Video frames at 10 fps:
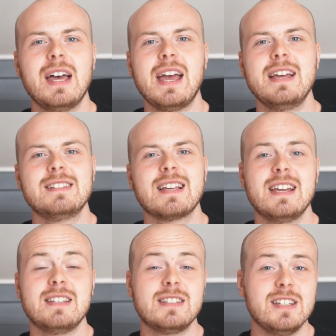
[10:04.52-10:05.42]
there is
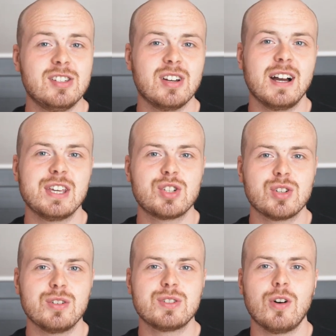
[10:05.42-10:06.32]
a CGI
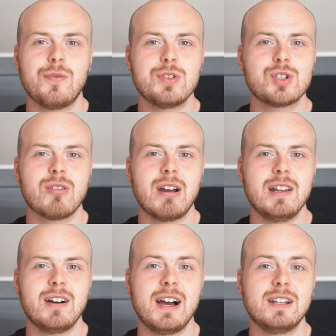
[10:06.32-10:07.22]
shot of the
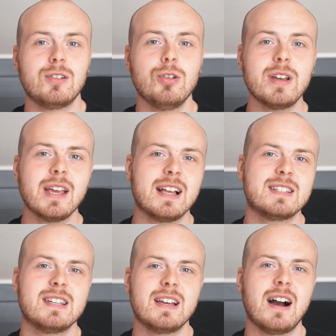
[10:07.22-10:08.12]
trailer, and looking
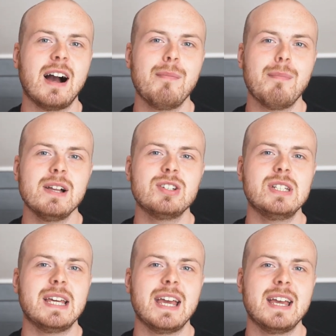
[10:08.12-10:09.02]
at it, I
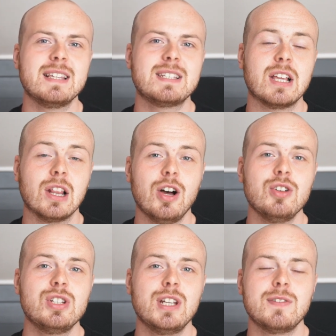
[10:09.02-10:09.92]
imagine it's
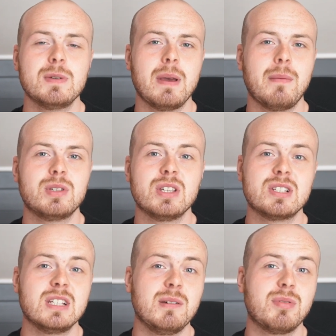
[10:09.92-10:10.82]
large enough to be able to
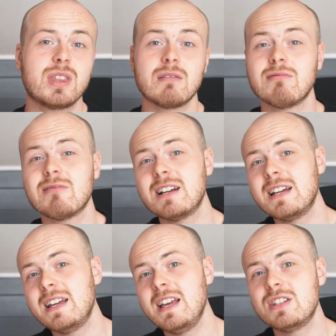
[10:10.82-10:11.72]
sleep
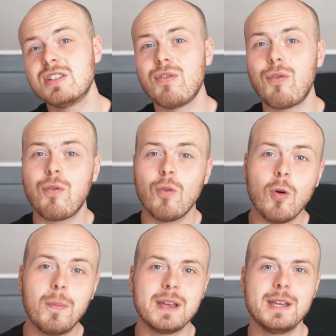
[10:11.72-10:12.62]
3 to
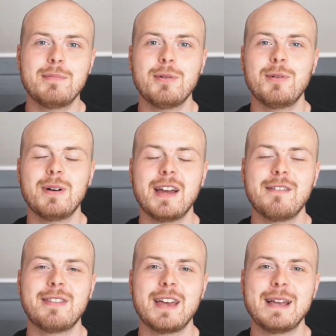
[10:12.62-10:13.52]
4 people
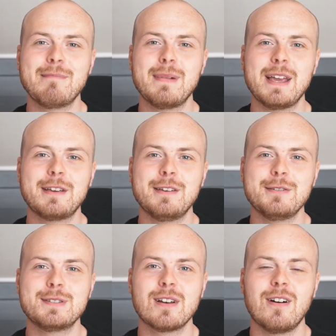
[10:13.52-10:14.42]
if they make
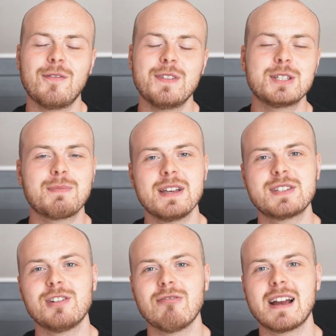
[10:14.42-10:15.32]
use of the
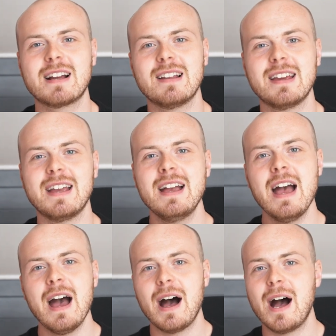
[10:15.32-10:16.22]
space correctly,
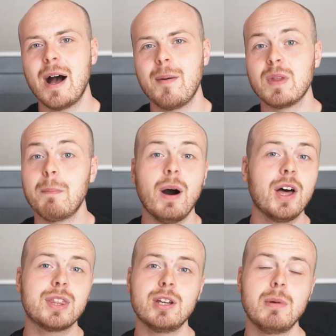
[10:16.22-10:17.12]
a
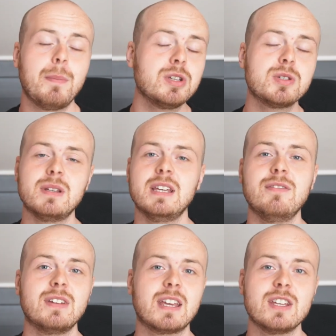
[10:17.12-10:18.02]
bathroom and possibly
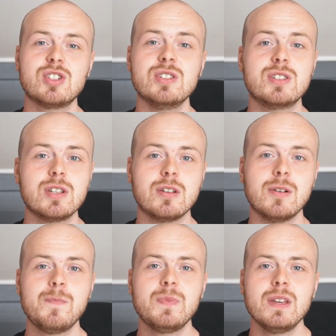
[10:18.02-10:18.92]
even a kitchen too.